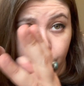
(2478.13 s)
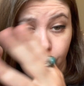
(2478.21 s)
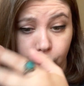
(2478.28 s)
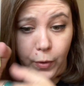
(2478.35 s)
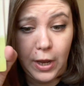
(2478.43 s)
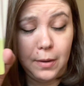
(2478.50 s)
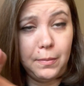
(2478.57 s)

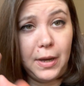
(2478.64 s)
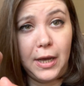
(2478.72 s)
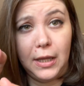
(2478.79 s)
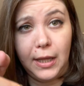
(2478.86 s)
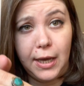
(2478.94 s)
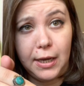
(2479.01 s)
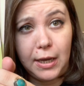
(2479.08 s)
in my
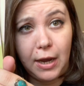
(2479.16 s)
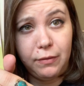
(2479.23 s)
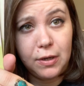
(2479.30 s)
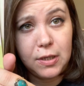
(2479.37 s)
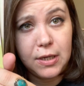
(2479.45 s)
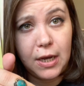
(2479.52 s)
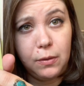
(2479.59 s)
like
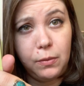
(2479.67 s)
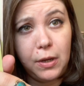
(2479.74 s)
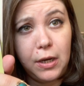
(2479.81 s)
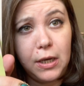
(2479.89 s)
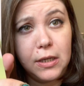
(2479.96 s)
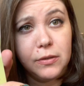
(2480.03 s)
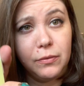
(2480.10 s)
everyday
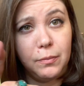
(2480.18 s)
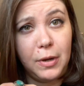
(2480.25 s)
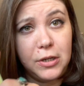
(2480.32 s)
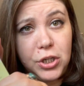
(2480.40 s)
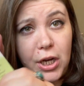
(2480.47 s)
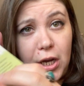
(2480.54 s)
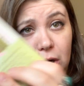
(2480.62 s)
readings for my
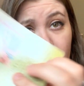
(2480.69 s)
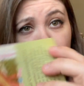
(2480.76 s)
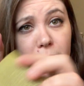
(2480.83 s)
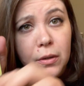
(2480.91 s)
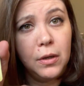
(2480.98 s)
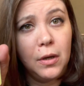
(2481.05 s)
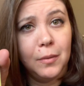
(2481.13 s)

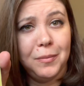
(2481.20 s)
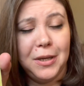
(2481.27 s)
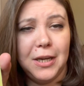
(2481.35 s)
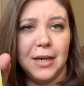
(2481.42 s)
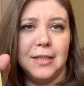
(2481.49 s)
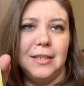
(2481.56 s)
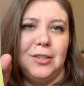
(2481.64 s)
channel,
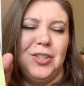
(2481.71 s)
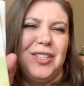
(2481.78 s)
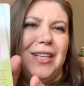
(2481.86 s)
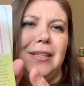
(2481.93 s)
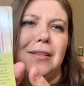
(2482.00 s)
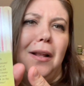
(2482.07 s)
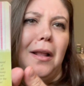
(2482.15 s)
because
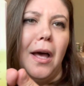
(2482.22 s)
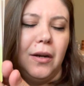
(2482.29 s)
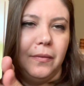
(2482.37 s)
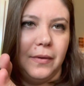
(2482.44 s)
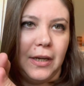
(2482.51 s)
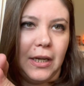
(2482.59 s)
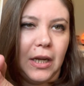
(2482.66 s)
it's a lot
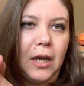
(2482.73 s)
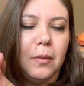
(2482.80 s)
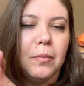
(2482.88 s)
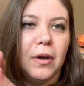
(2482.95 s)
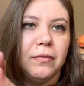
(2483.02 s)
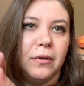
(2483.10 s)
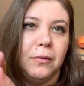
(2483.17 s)
of reading.
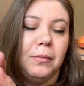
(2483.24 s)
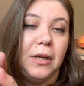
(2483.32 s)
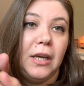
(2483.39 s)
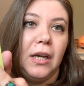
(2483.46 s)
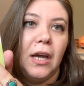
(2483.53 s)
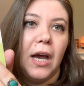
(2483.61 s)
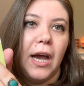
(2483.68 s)
But for
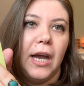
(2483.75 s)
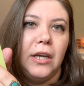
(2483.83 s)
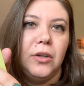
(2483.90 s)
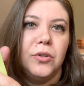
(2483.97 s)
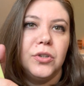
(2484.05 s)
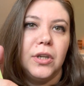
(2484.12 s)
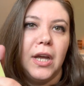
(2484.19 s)
me, I
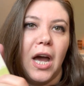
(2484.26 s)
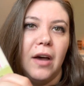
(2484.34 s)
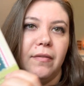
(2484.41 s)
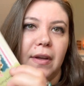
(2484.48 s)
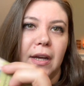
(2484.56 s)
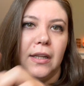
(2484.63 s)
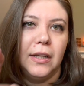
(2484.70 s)
usually have
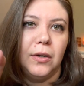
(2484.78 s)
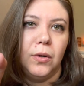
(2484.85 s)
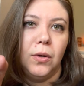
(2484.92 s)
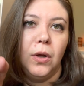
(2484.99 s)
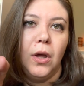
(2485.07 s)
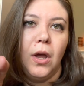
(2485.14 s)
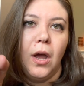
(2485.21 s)
like a
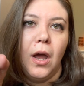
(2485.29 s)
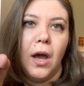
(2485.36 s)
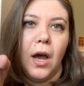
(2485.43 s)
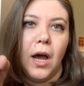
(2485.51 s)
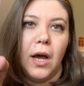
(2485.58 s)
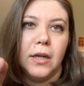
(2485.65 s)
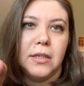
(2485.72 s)
little
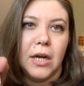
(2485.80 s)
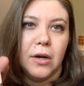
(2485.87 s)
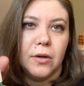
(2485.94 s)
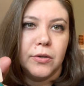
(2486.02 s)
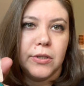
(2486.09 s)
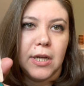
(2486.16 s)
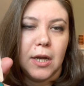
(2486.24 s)

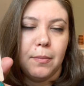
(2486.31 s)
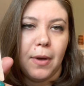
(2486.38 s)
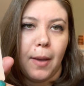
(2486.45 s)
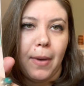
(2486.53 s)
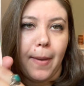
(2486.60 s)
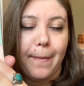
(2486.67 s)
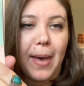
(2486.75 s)
tarot stand by
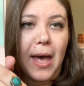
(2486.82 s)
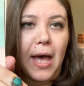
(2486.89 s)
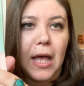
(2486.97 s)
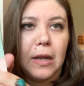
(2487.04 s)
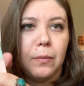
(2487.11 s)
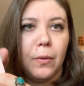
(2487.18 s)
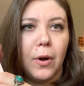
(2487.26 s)
my
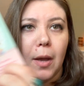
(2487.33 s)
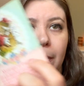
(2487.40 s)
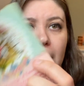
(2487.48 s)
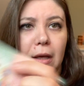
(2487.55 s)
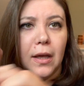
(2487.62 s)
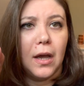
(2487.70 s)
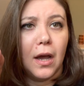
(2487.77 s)
bed where I
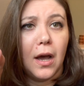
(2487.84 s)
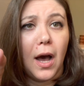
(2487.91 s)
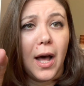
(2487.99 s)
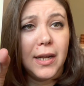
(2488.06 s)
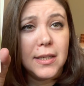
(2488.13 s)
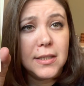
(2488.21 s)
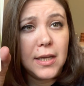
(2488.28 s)
pick like a
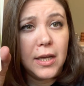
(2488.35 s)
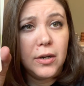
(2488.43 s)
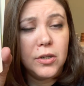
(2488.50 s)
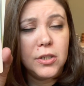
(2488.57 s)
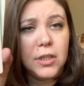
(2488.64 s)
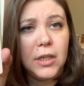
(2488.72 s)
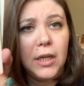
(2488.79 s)
goddess
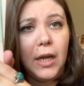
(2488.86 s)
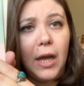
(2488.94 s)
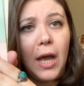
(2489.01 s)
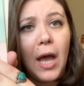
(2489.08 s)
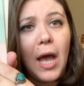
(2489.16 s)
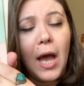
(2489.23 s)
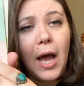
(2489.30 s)
energy,
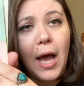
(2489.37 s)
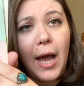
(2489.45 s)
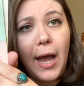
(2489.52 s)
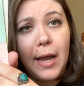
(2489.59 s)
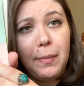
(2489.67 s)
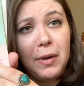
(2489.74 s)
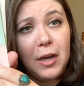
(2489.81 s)

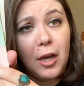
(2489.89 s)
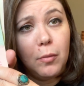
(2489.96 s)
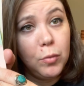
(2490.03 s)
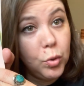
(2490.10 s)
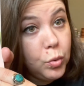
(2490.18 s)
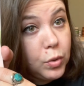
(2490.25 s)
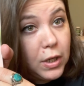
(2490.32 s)
I pick a
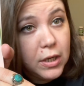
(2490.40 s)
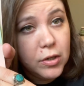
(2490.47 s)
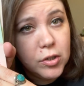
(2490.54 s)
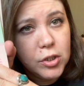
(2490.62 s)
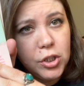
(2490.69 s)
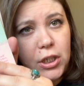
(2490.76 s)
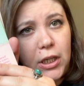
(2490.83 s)
moon
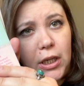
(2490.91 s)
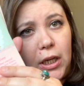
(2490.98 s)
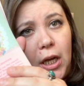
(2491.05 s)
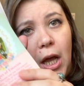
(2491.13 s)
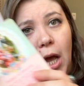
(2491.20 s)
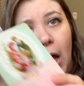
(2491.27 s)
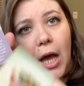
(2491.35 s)
energy,
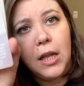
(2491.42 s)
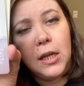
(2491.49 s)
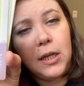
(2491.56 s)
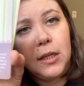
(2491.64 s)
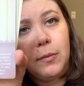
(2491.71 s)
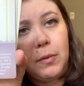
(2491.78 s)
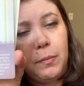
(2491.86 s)
and then
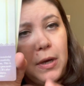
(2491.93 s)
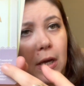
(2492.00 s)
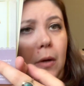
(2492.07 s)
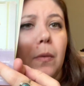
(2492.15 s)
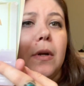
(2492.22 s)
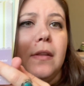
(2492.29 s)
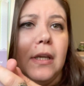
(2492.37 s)
lately I've been
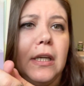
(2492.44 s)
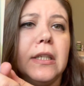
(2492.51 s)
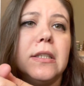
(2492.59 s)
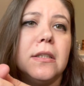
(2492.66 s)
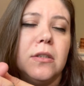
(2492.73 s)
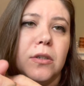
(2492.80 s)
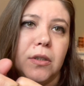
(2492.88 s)
picking one of
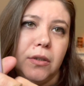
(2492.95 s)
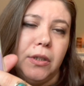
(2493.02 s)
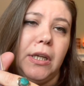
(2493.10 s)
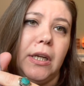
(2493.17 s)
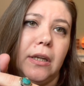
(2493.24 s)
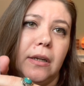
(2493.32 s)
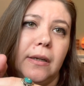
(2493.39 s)
these to read,